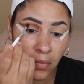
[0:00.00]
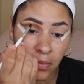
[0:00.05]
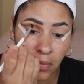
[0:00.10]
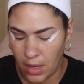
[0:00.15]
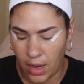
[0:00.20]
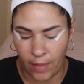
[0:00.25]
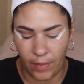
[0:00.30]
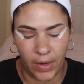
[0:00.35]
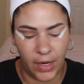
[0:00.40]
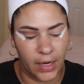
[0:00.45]

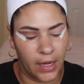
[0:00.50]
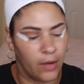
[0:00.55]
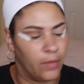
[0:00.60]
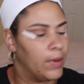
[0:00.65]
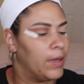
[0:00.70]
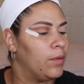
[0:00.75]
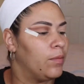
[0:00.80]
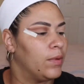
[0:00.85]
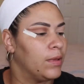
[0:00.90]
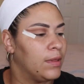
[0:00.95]
I'm going to go
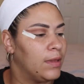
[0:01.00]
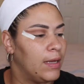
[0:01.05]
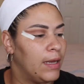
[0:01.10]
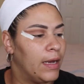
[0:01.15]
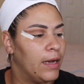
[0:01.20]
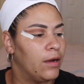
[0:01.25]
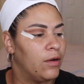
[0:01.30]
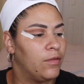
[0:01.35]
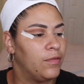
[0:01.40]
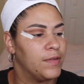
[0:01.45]
in with the
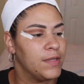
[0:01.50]
e.l.f.